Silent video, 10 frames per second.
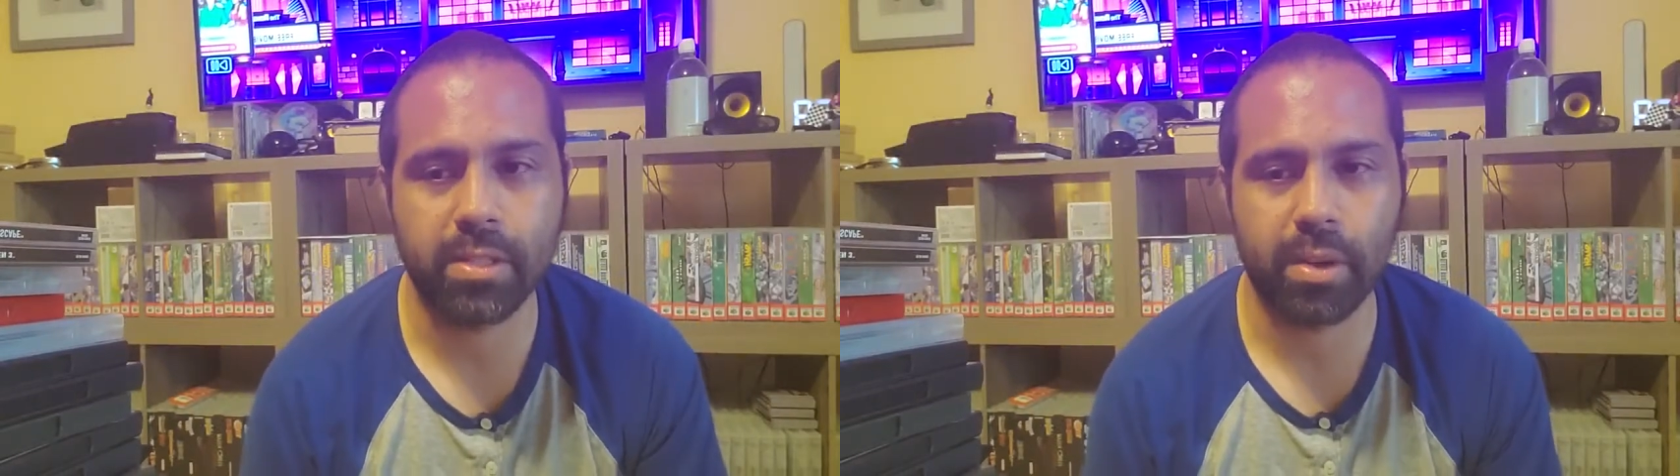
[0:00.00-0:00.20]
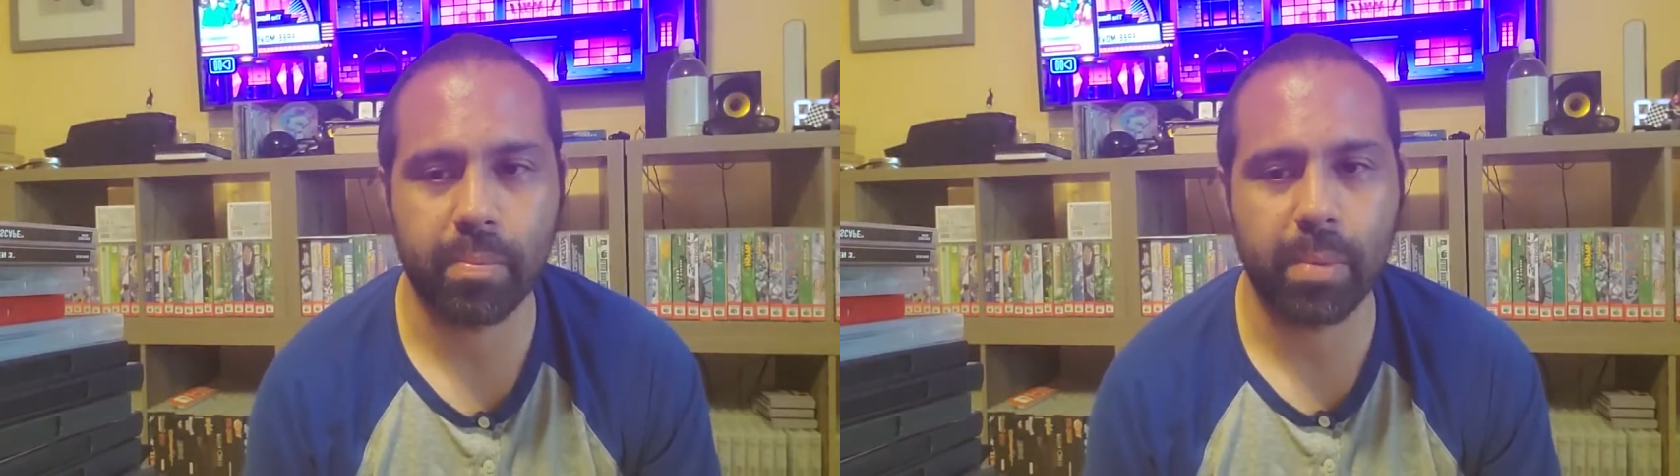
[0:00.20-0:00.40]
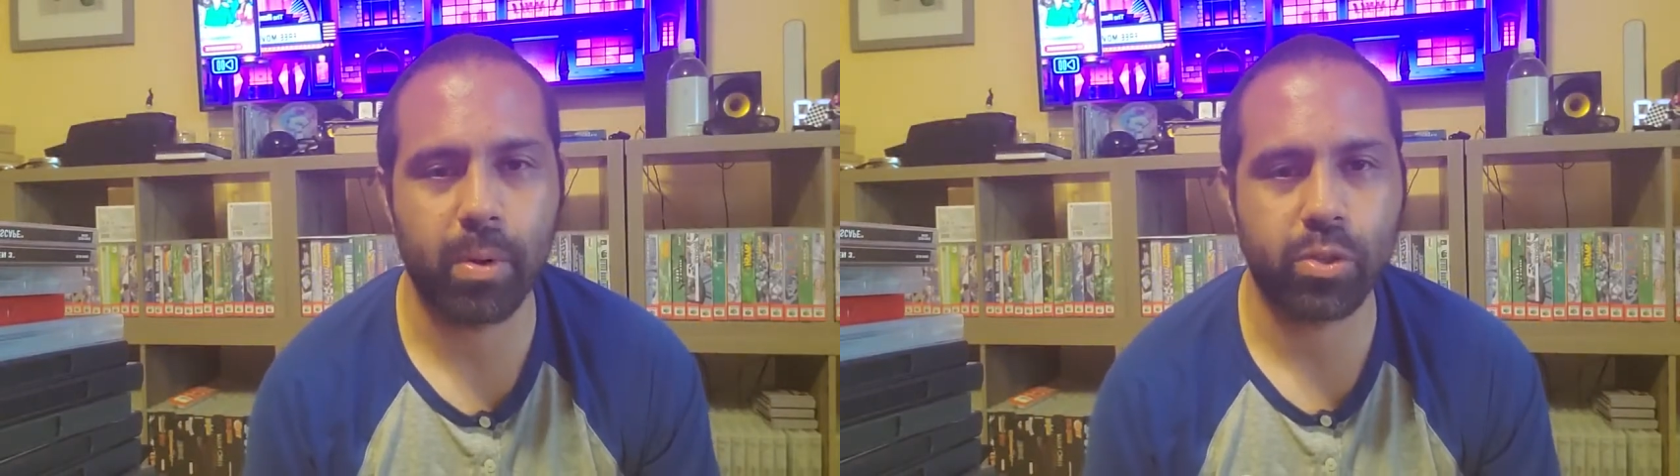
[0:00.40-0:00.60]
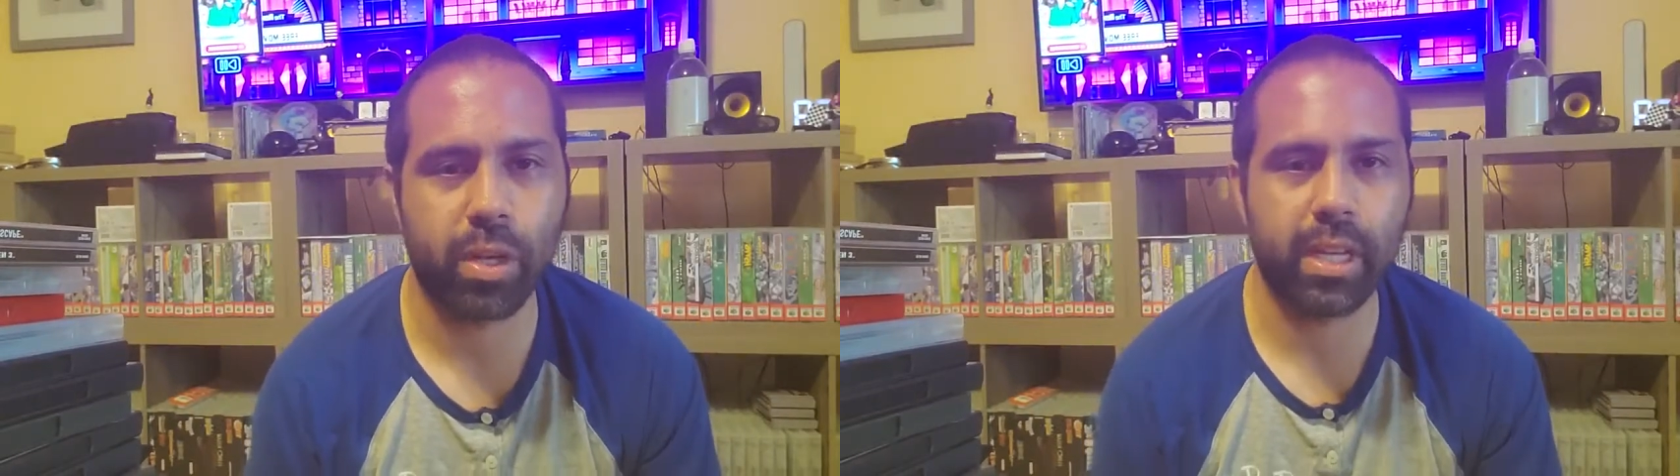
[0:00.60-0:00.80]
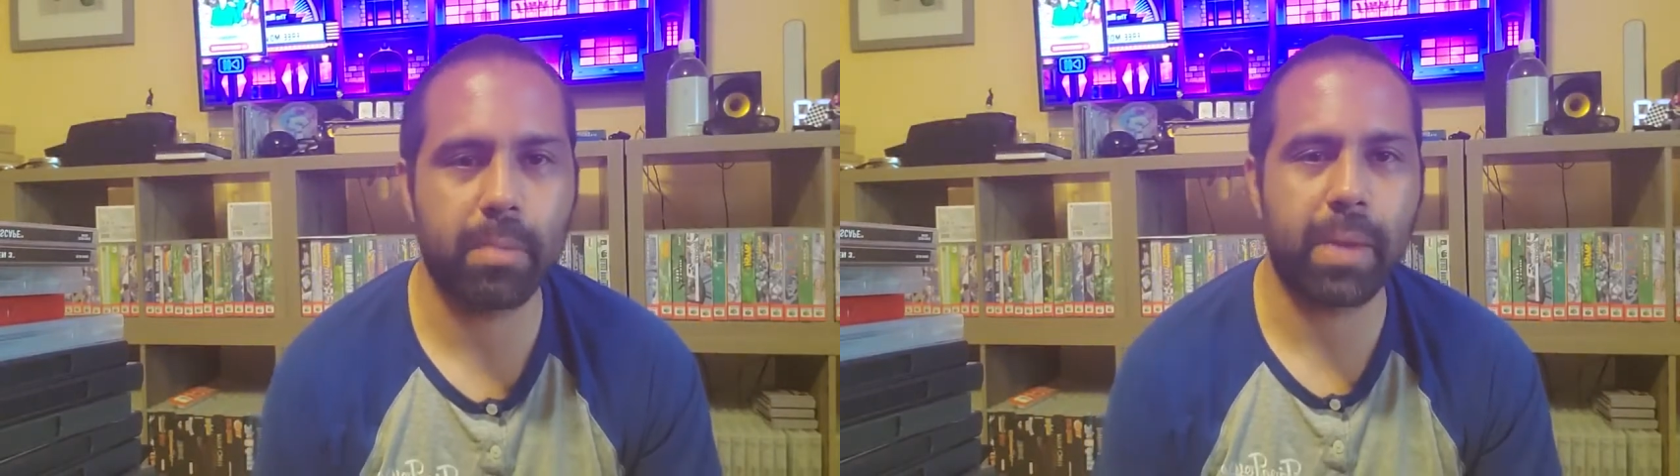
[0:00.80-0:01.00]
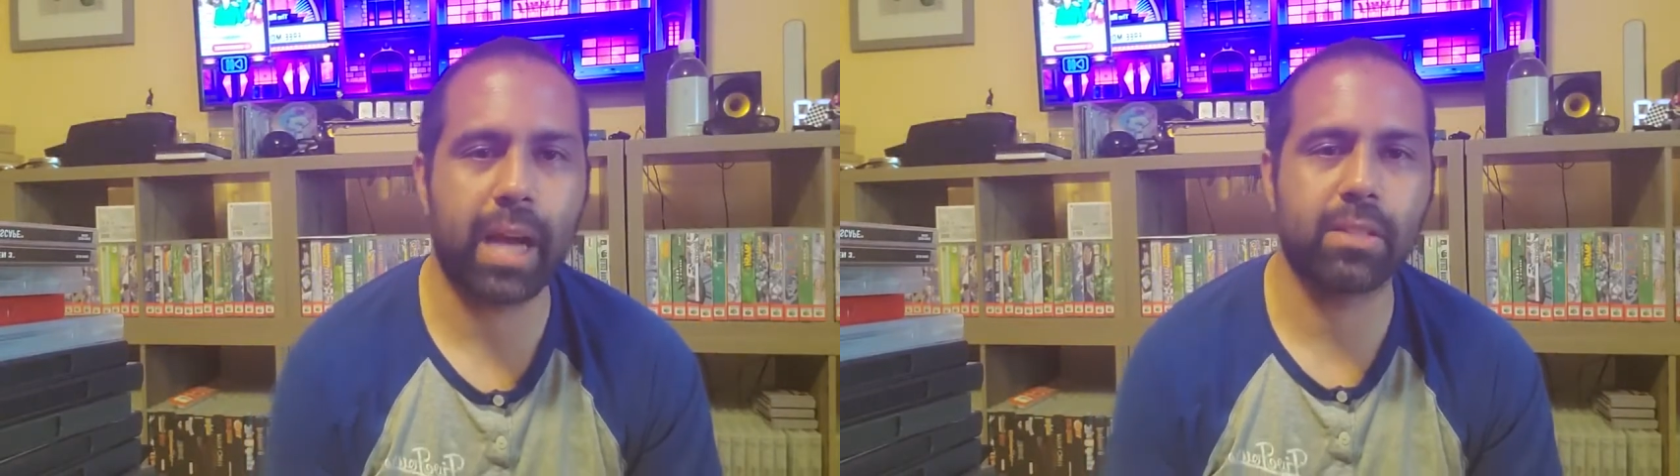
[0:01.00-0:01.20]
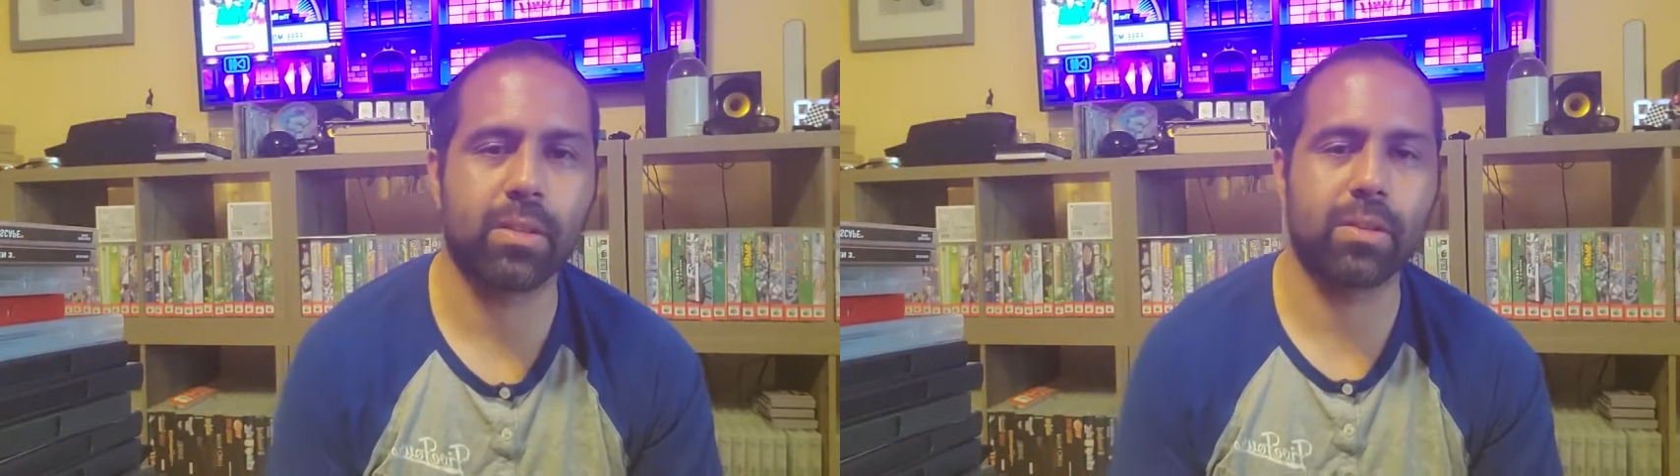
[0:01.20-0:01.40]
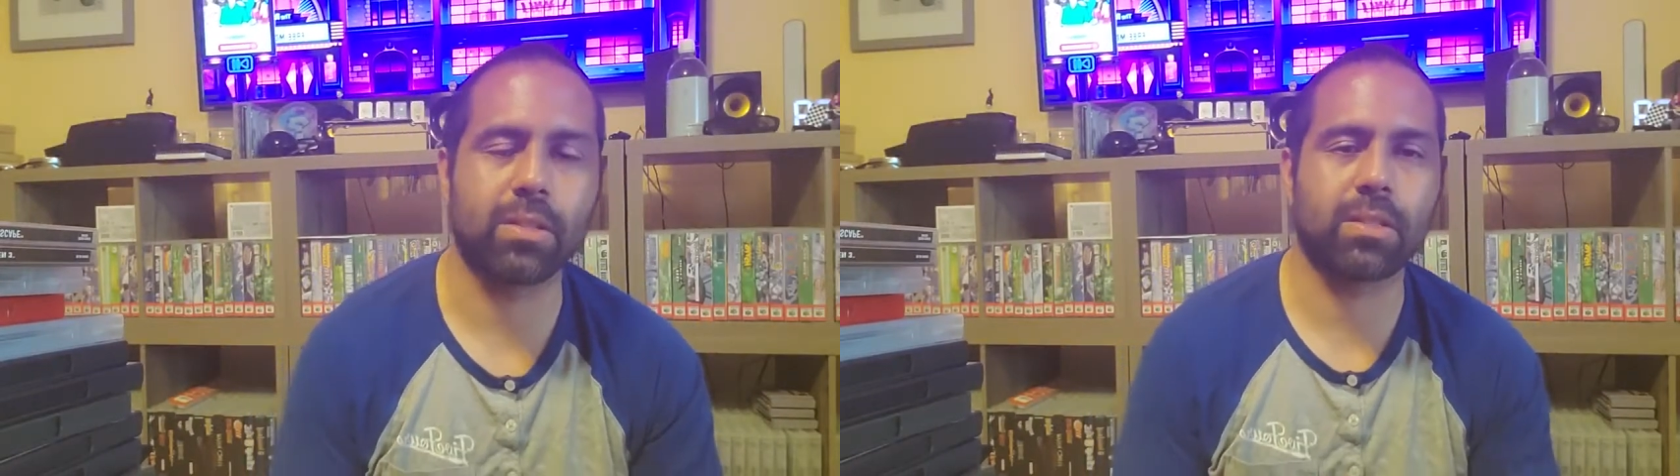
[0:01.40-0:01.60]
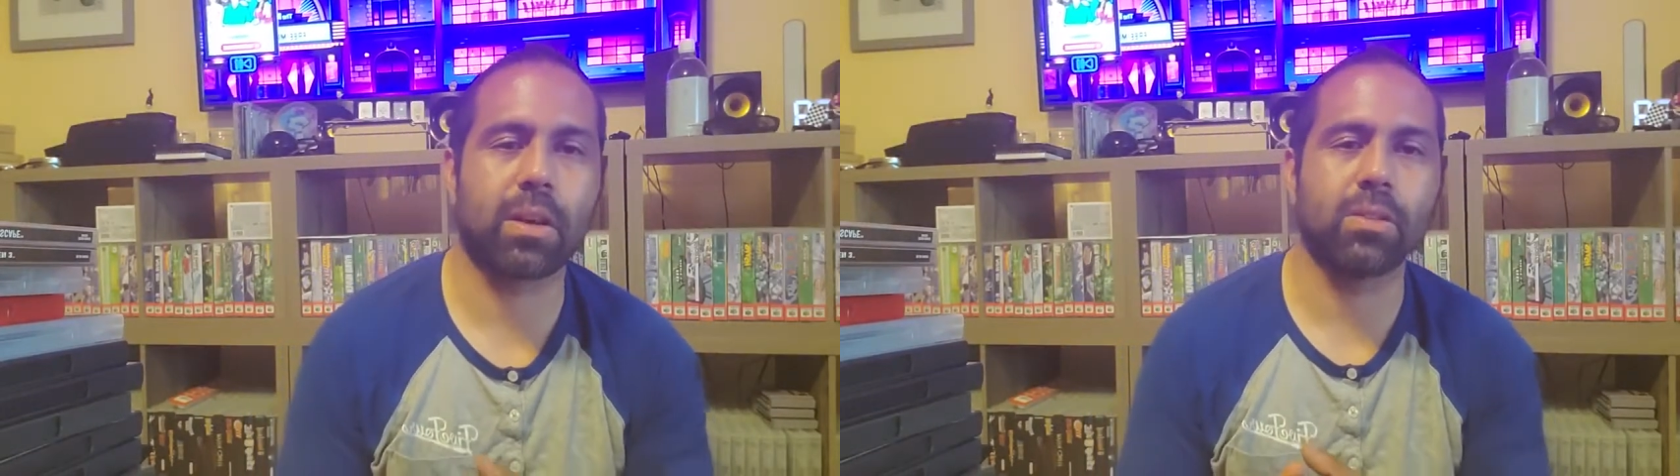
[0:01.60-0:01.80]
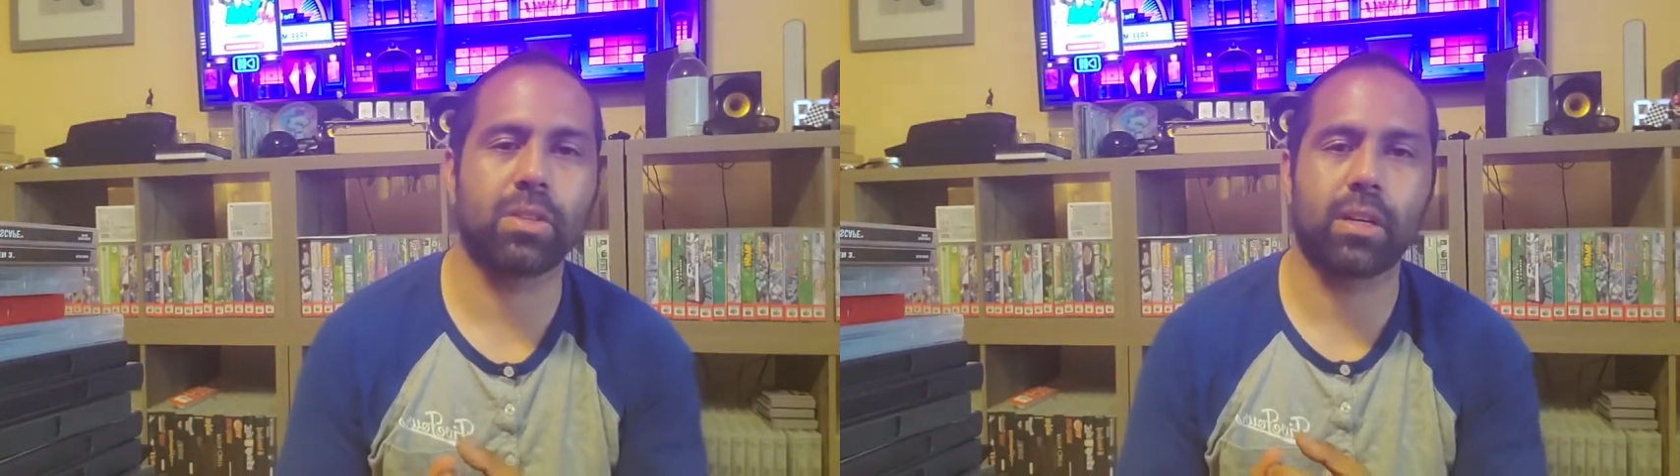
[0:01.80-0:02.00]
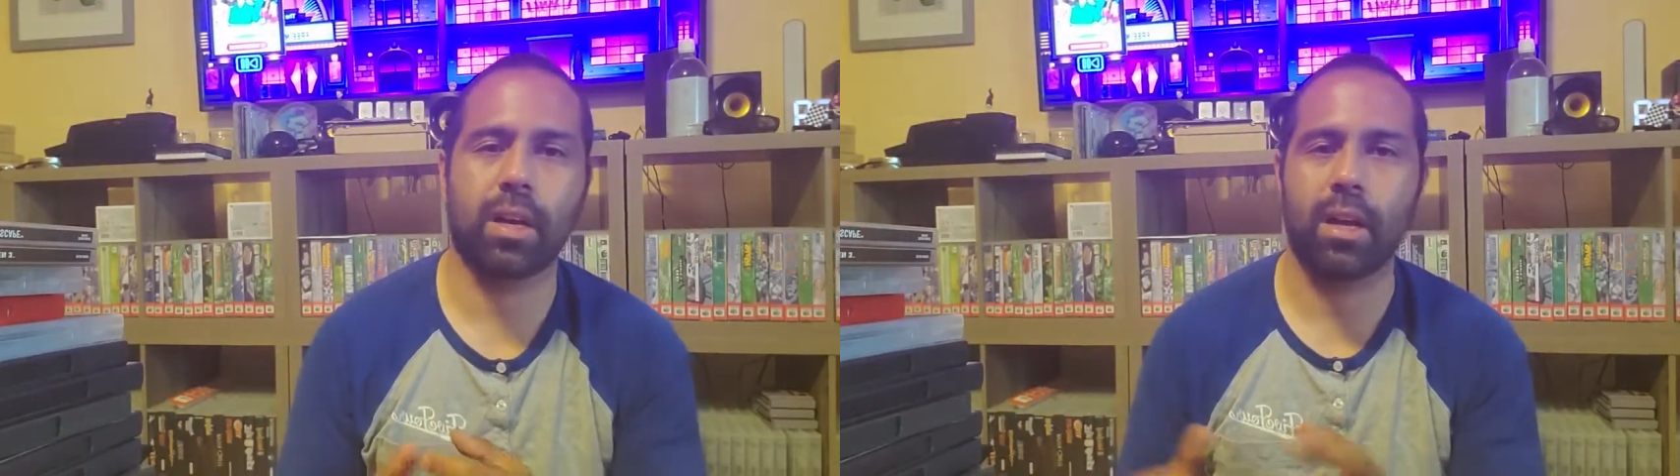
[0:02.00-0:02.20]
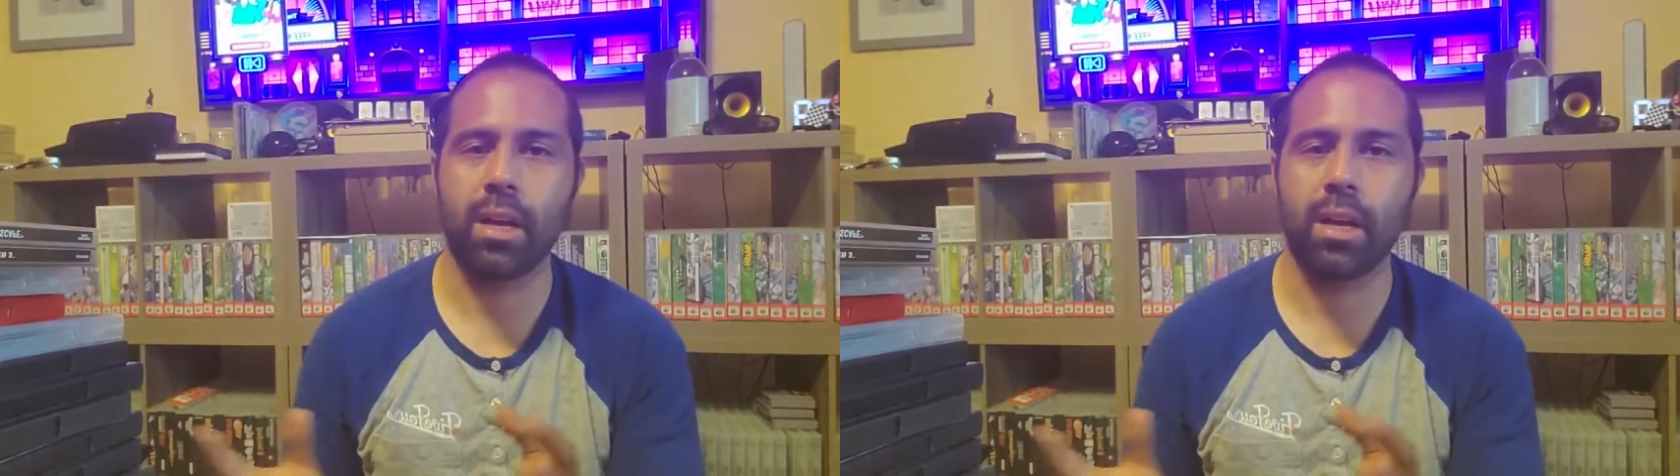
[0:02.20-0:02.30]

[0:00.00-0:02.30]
So people are trying to get back to their nostalgic